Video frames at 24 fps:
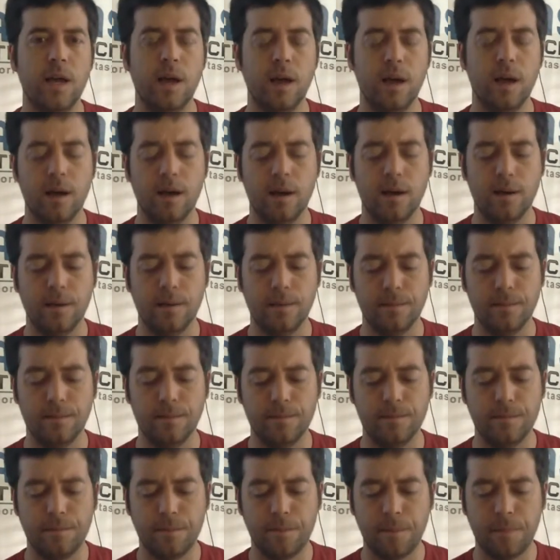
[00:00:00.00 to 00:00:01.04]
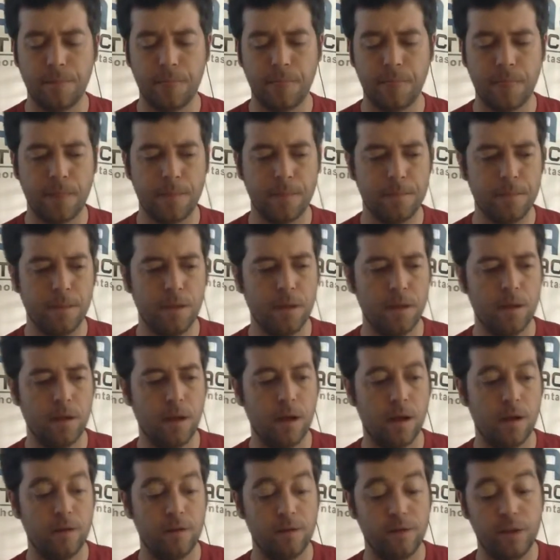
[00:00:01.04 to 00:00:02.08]
Vito
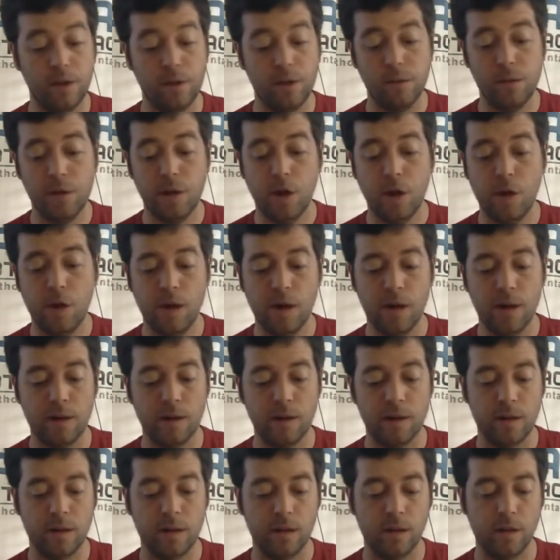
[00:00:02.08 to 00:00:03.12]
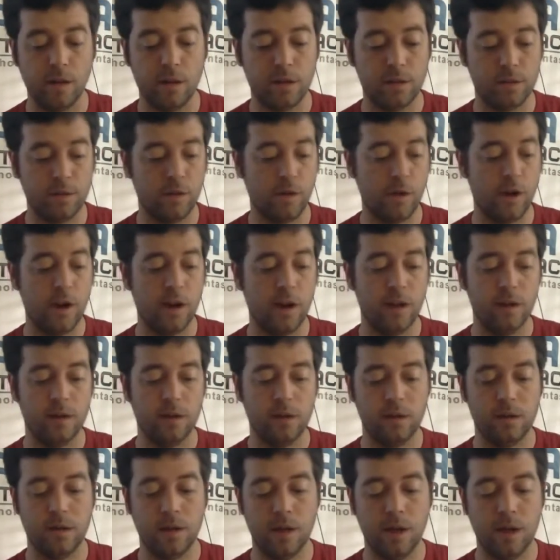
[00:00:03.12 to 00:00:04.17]
Manone looked great.
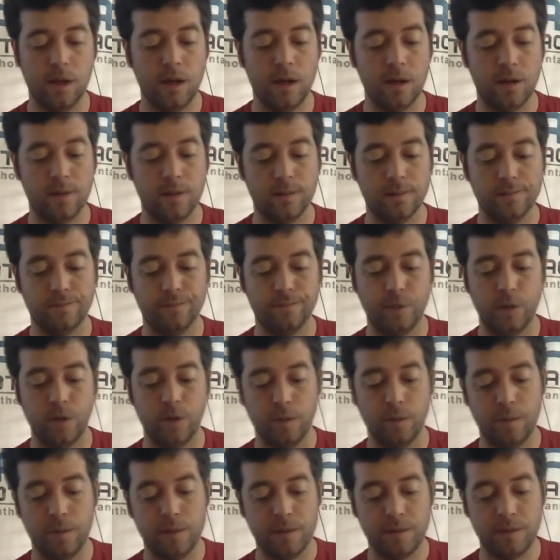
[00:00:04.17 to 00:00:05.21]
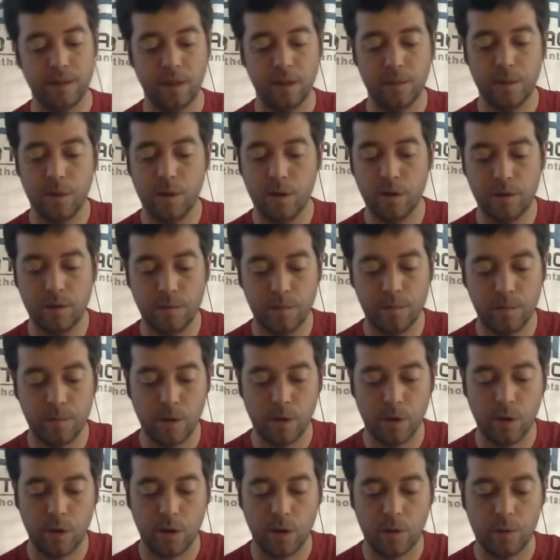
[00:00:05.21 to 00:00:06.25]
You know, Pantilimon and
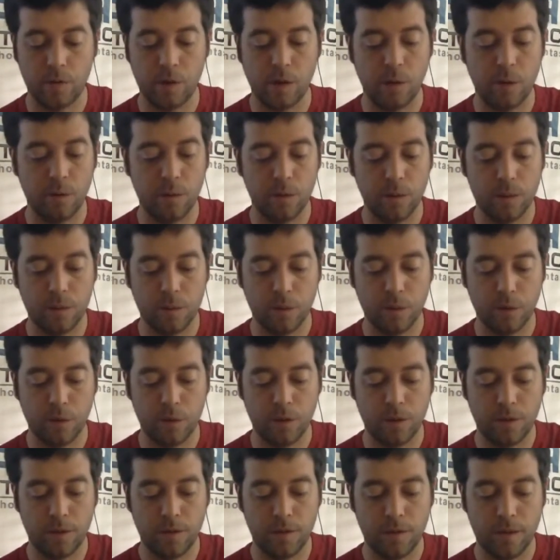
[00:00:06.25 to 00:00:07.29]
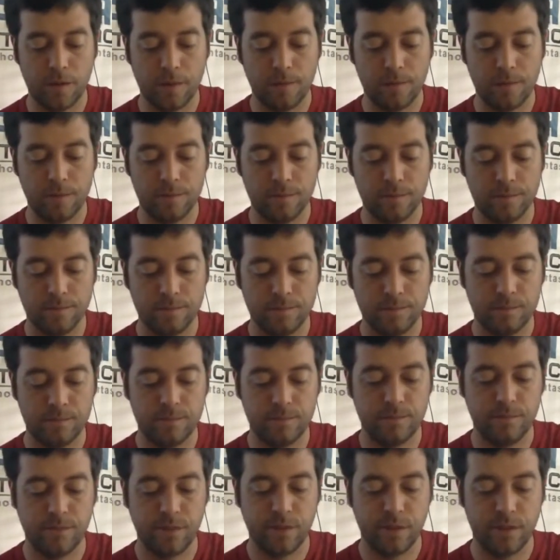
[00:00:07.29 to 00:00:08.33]
Manone are probably both
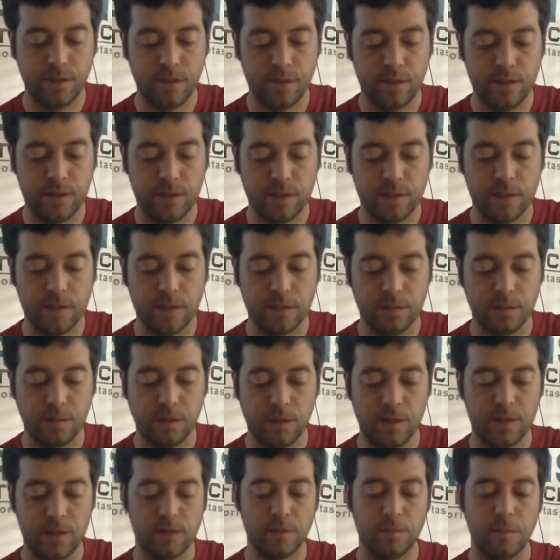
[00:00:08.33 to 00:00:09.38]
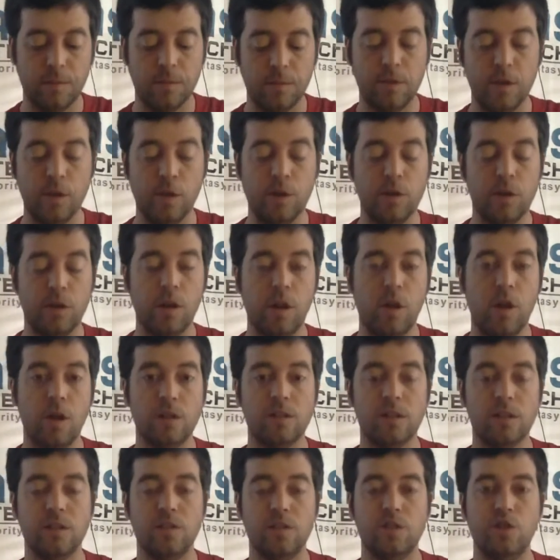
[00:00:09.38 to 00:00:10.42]
fairly decent plays. I mean, Manone
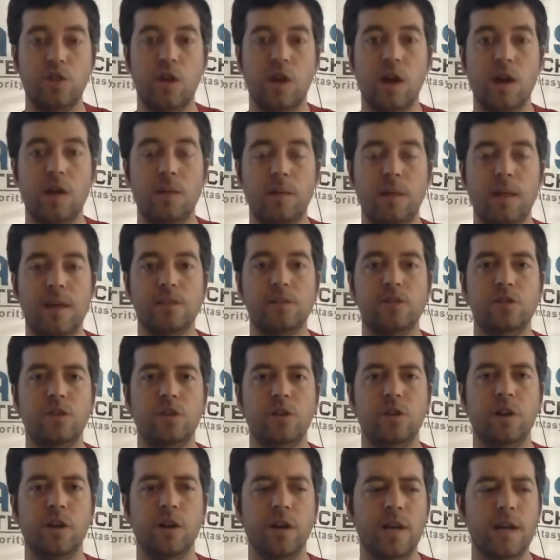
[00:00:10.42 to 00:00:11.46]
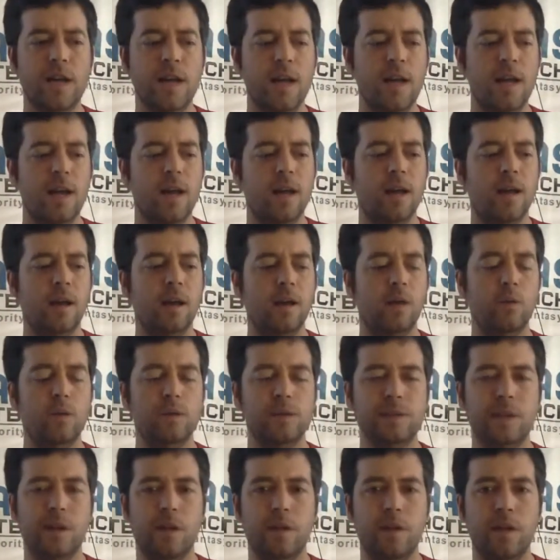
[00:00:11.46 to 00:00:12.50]
lost his job last year
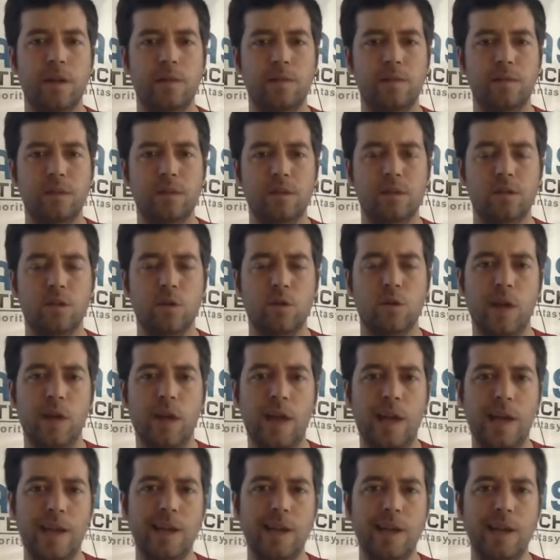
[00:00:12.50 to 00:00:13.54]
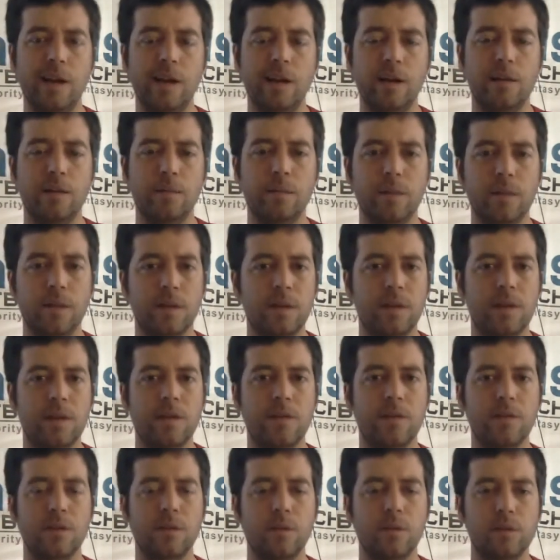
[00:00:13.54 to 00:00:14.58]
when Southampton scored 8 on him, and he
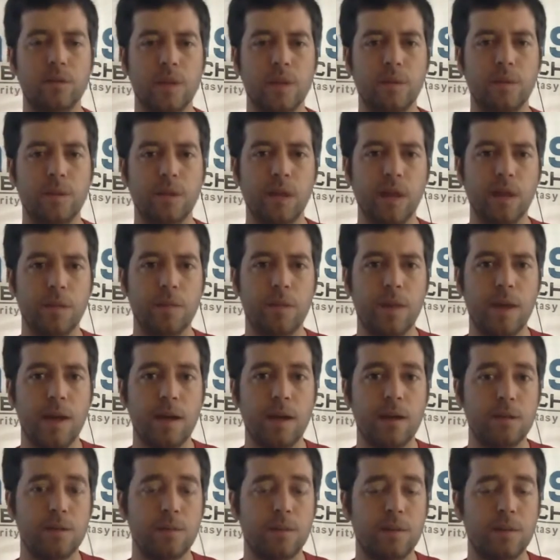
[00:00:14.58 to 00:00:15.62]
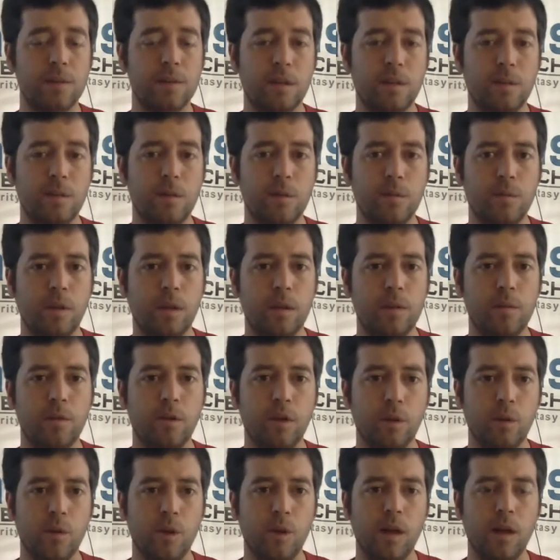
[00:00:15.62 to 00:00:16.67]
never able to get it back because Pantilimon played
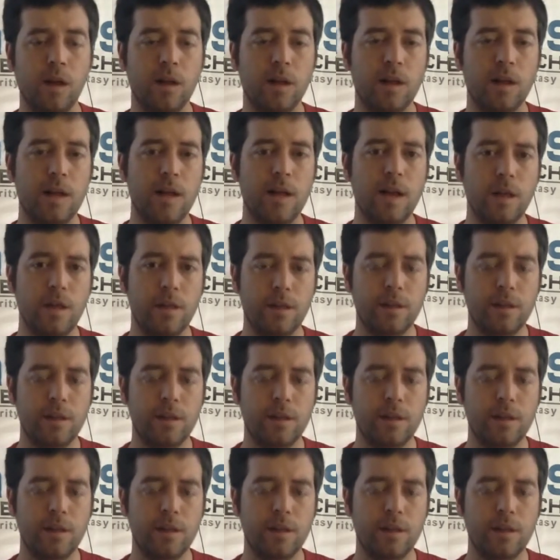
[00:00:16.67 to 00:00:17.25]
really well.